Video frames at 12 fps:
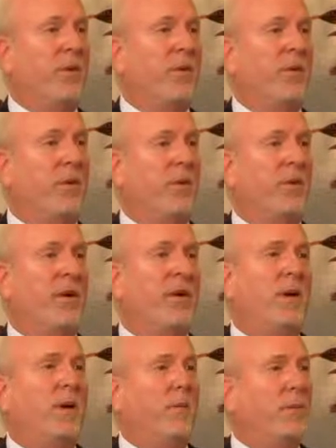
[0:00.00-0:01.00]
to
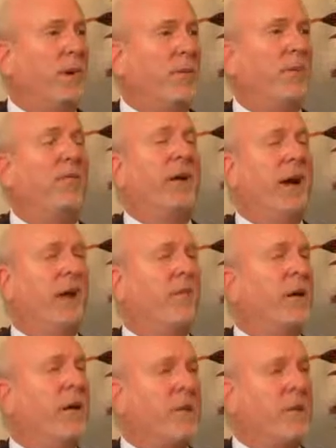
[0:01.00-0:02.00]
really provide a
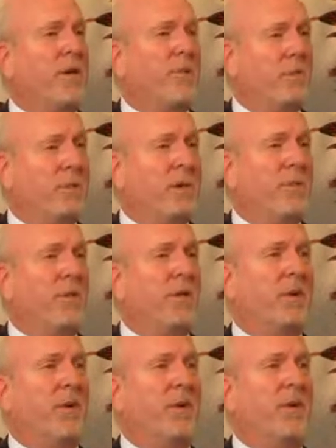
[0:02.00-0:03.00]
blessing for people
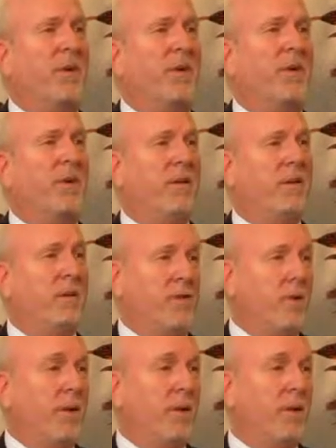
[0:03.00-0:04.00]
in
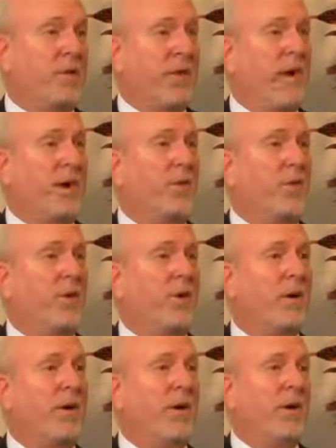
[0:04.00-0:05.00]
doing this kind of
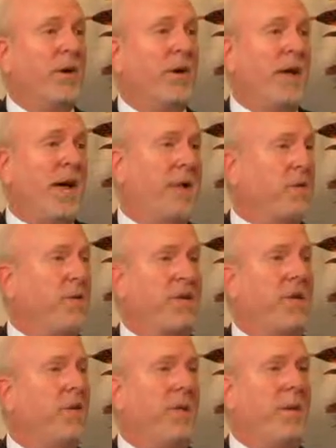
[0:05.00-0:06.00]
work, as in
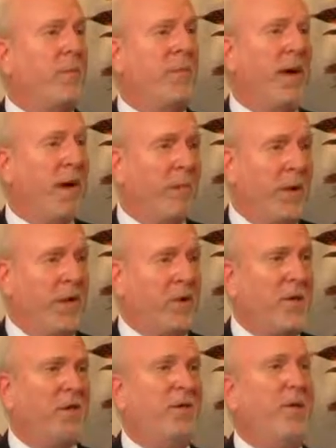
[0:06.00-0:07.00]
turn they provide a
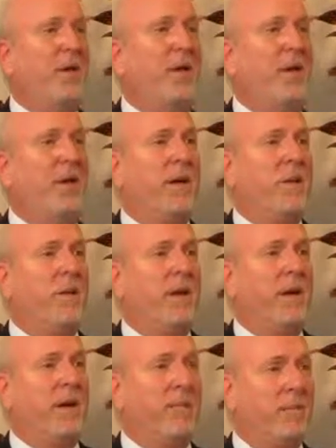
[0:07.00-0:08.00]
blessing for me in
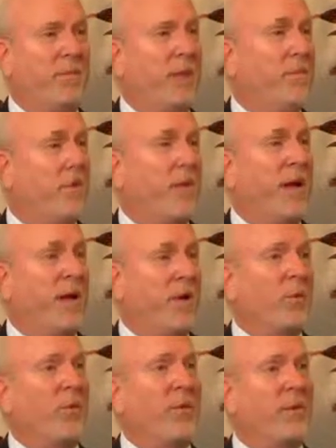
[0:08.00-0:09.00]
being people that I
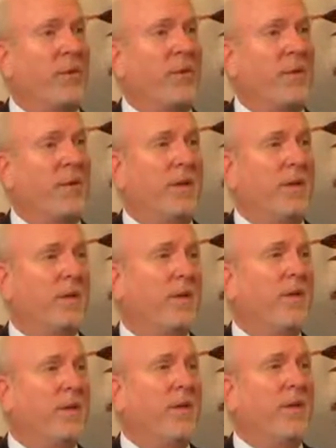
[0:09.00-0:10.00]
can work with in this
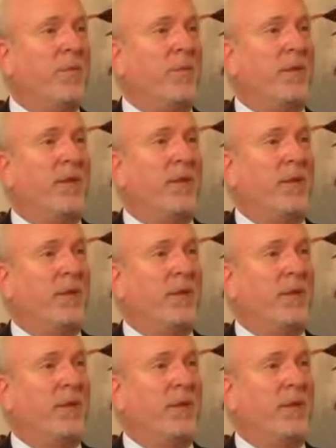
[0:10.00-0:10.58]
particular